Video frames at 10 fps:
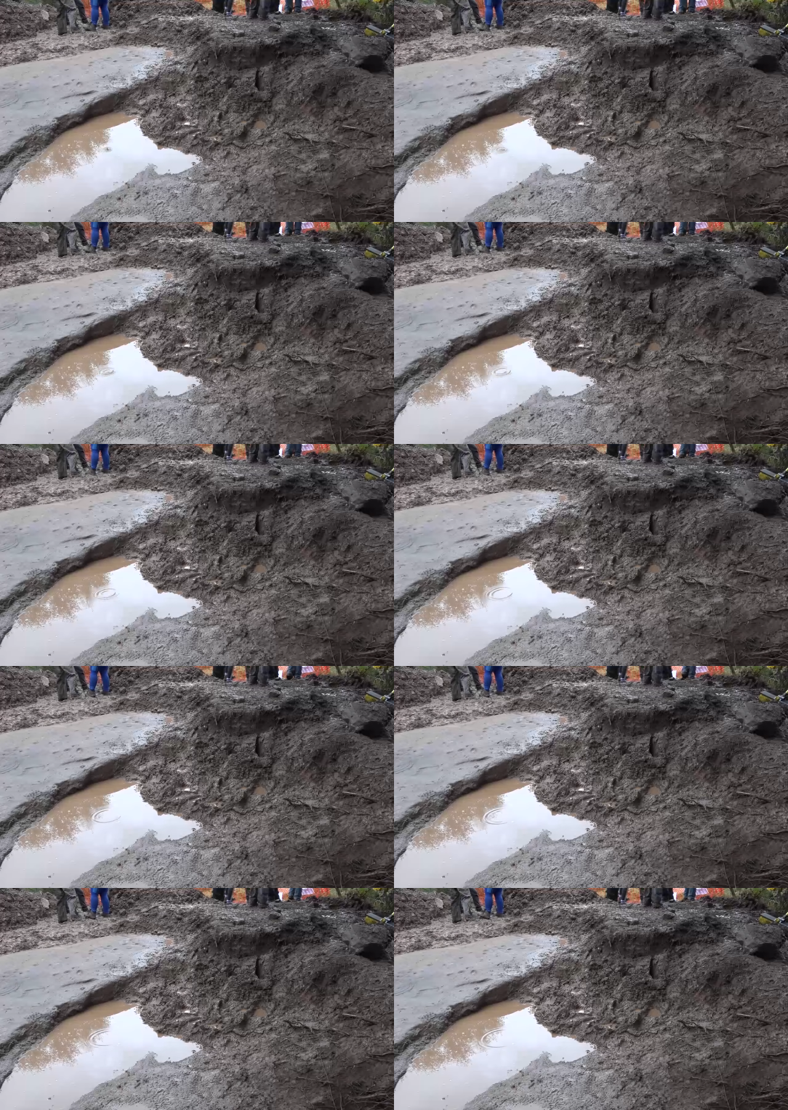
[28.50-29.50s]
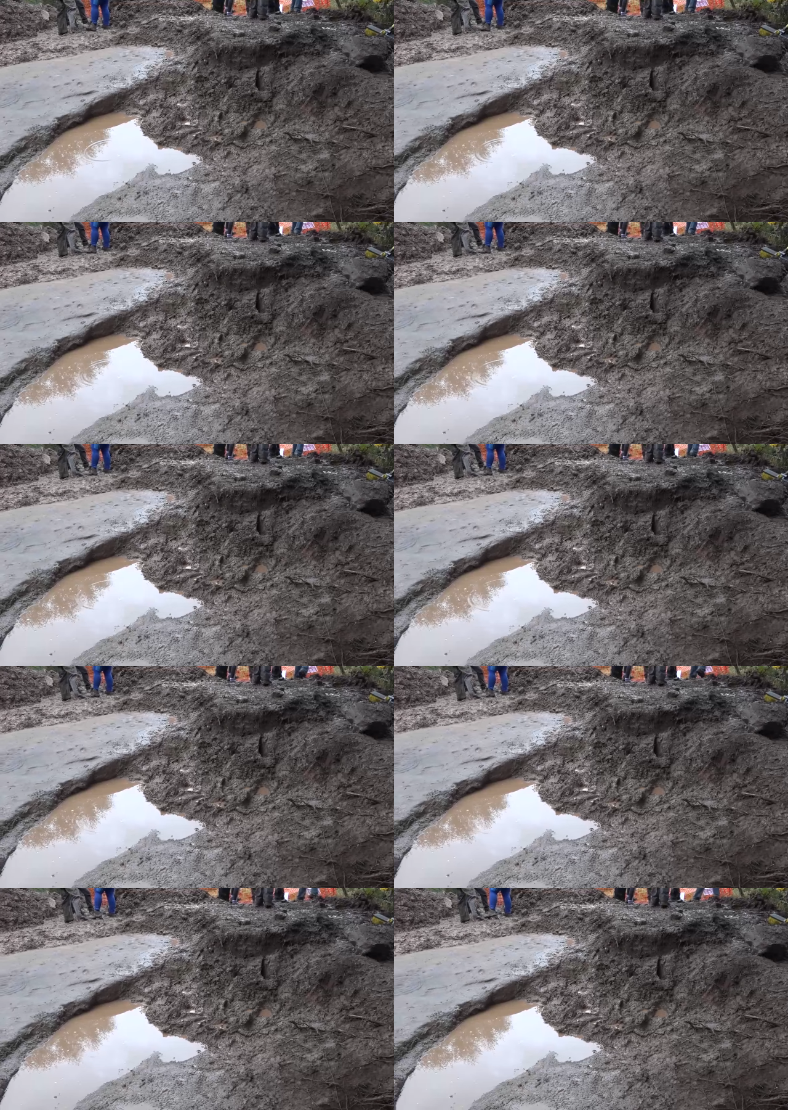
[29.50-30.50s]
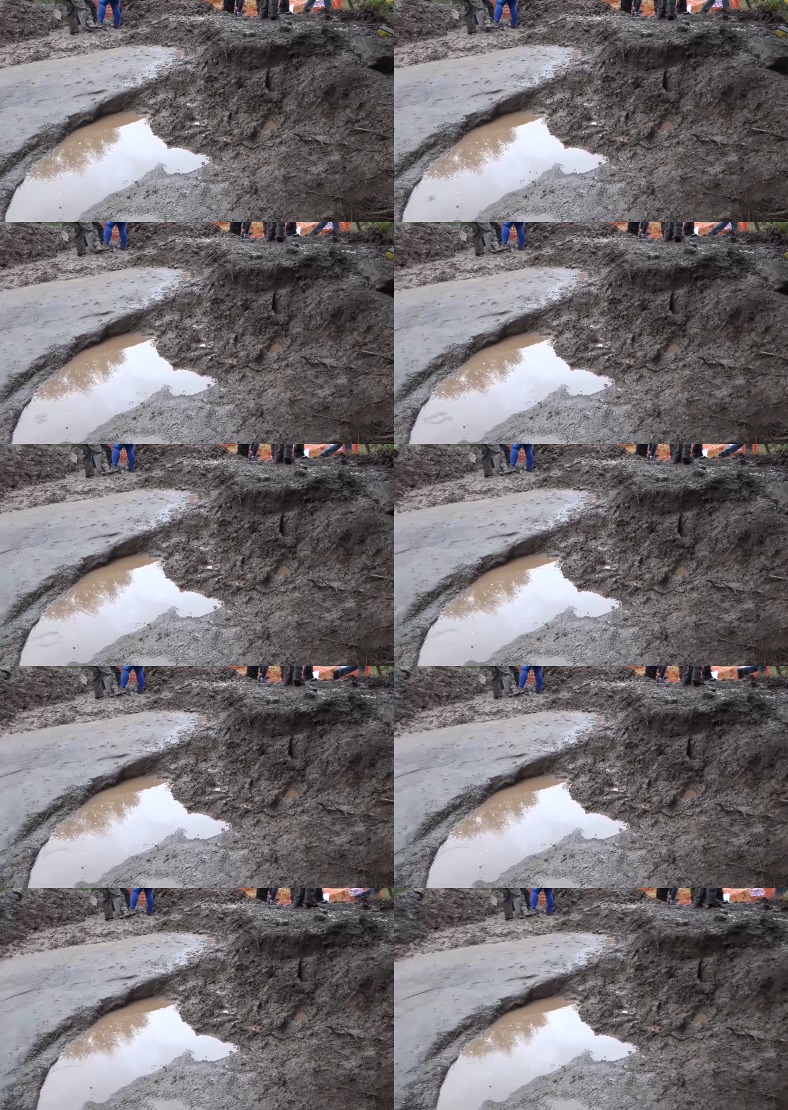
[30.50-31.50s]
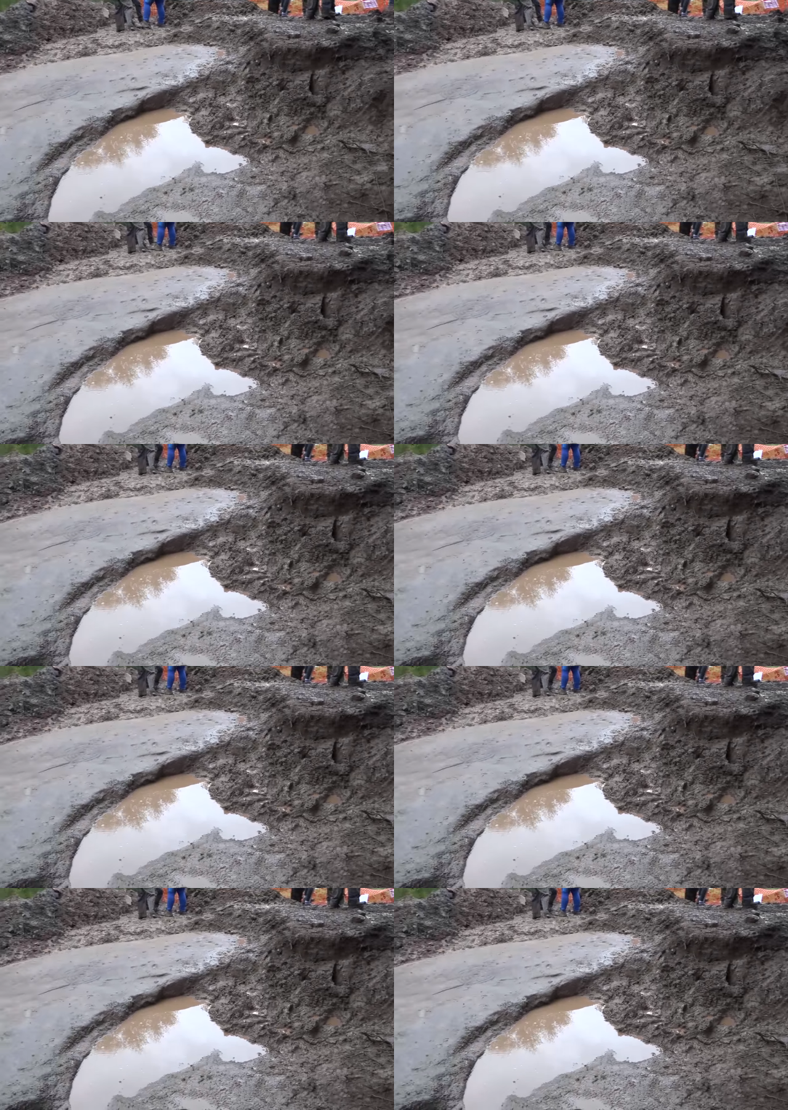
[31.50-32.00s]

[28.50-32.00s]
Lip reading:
(no speaker visible)